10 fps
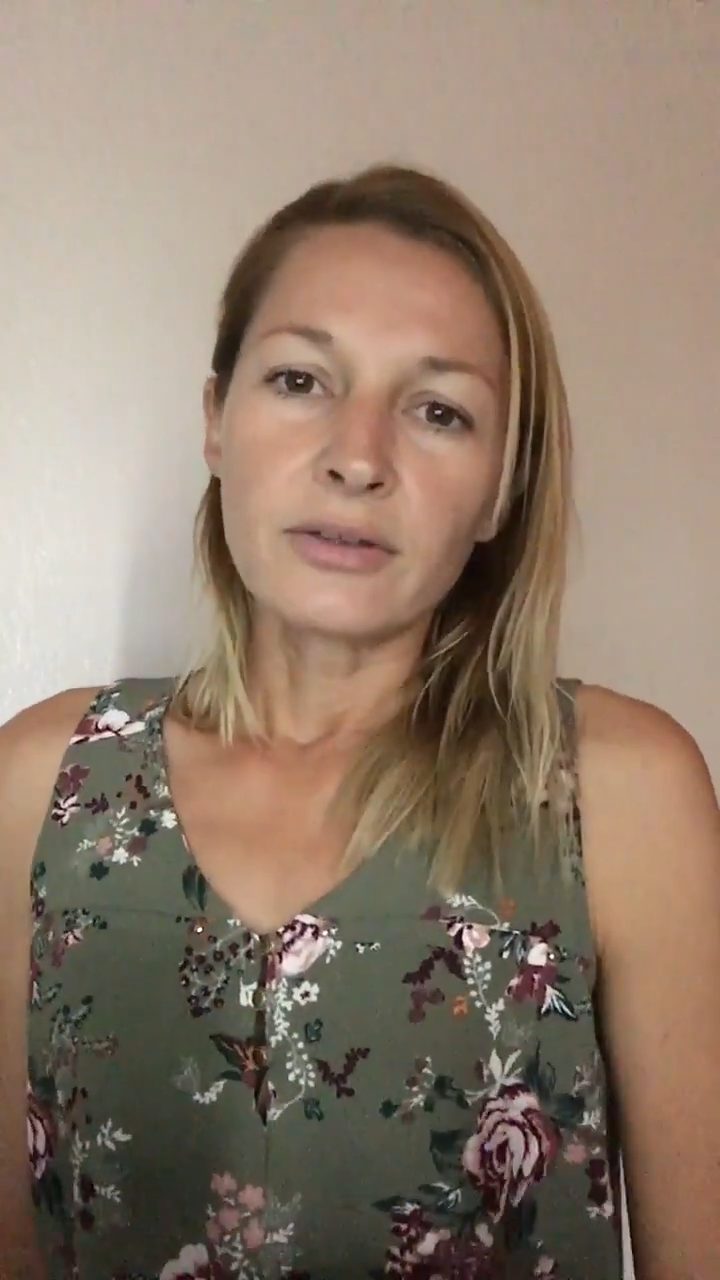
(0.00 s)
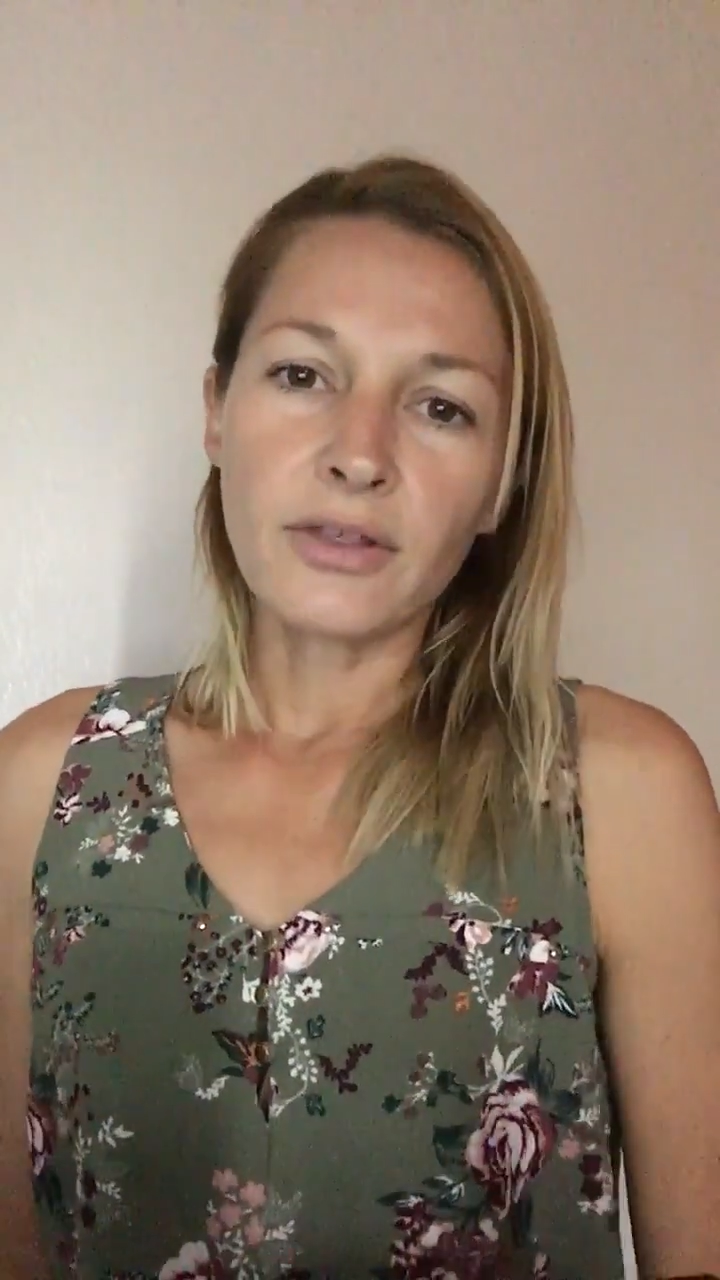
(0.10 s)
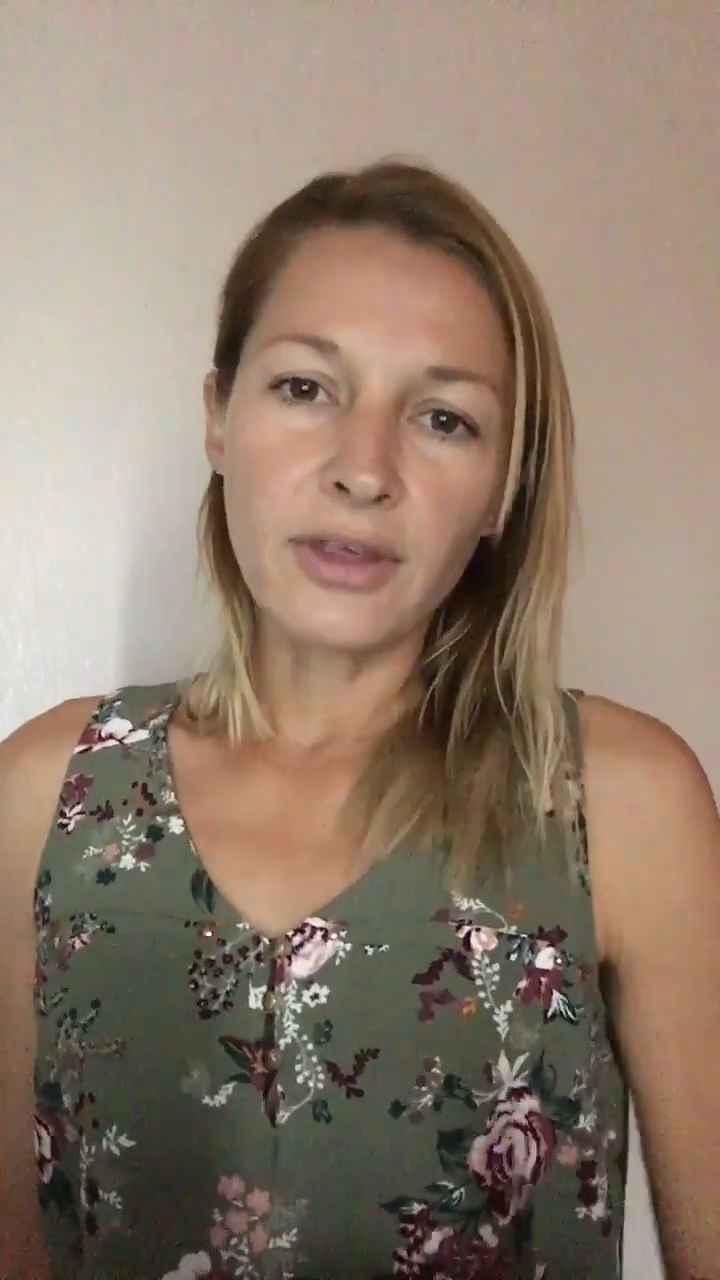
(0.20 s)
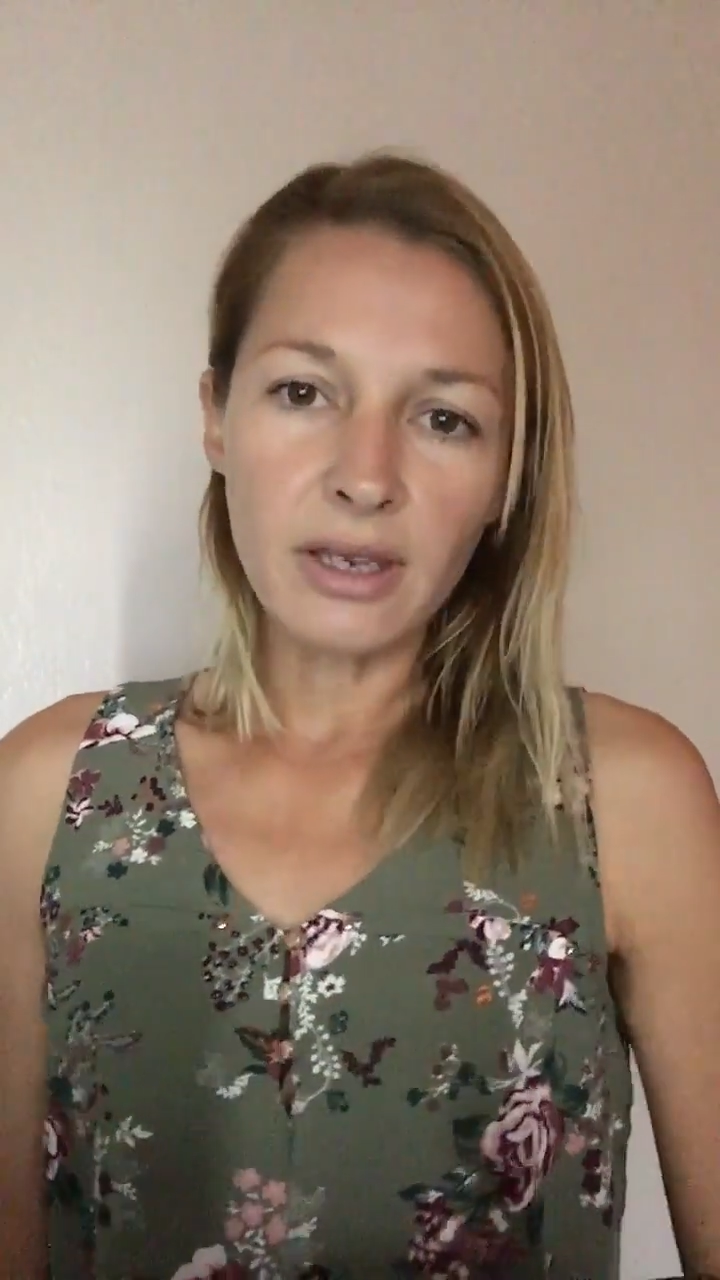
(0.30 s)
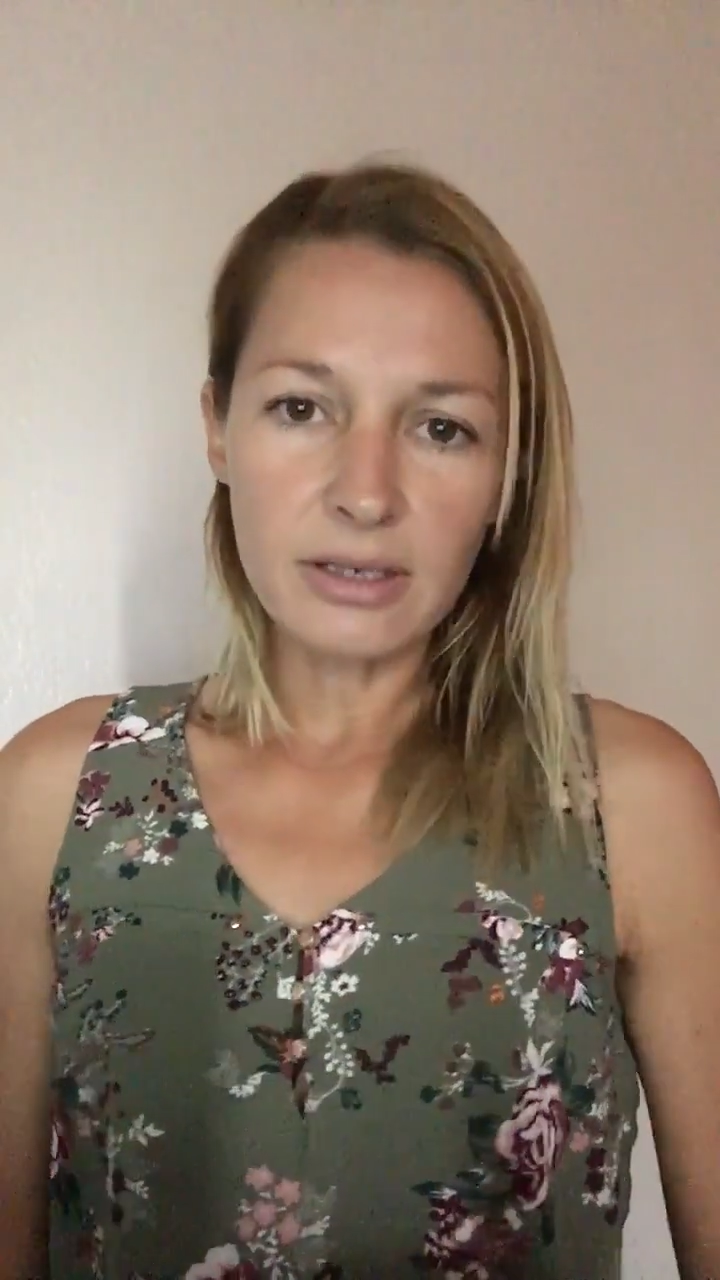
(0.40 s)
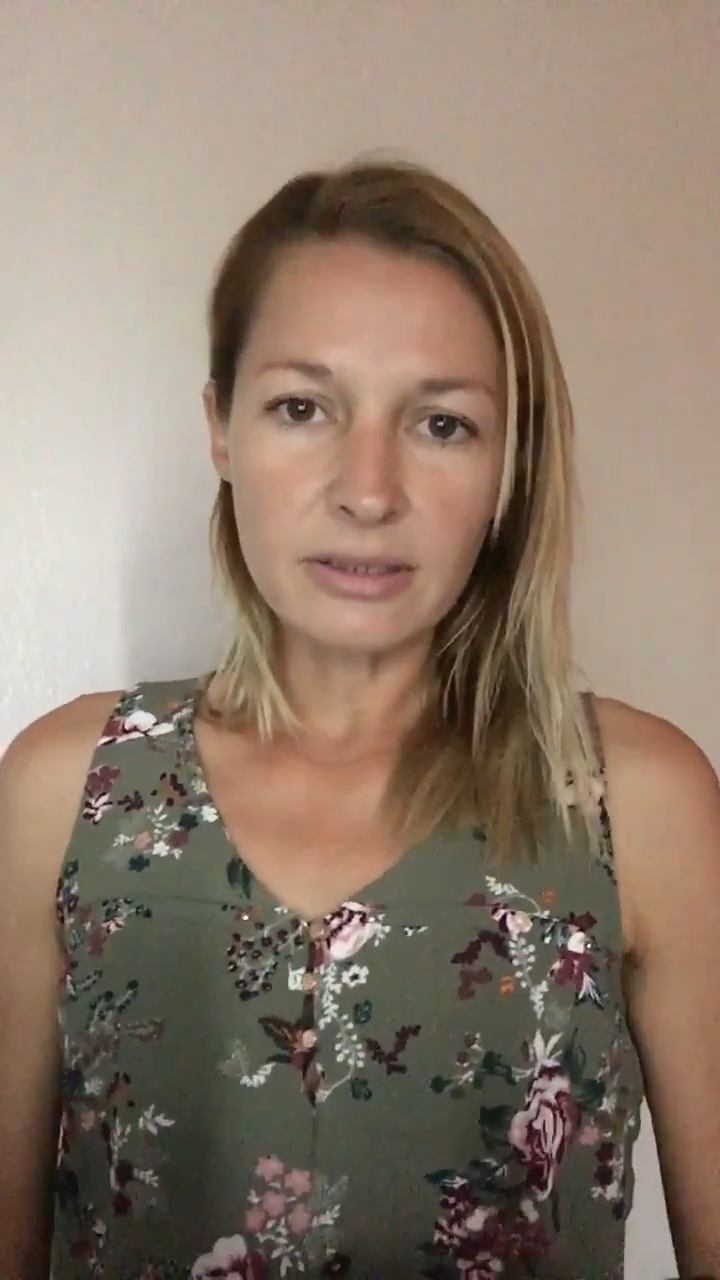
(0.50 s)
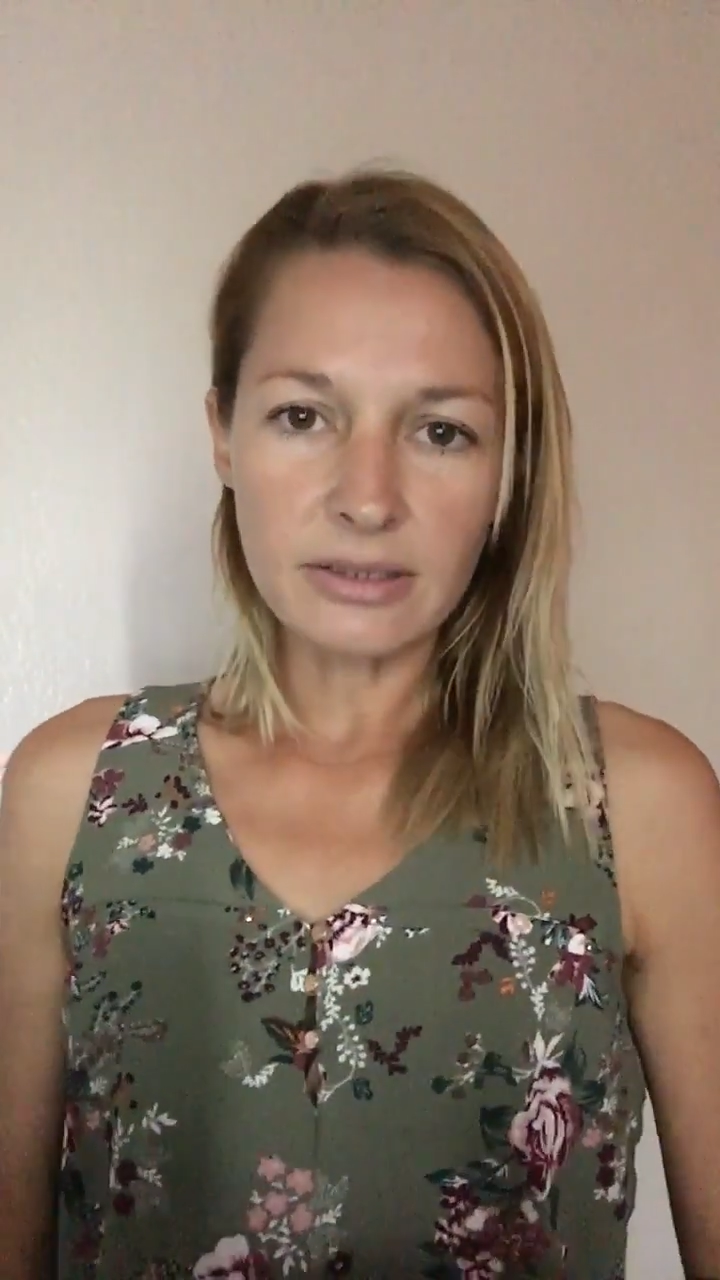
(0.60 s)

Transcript: The thing is,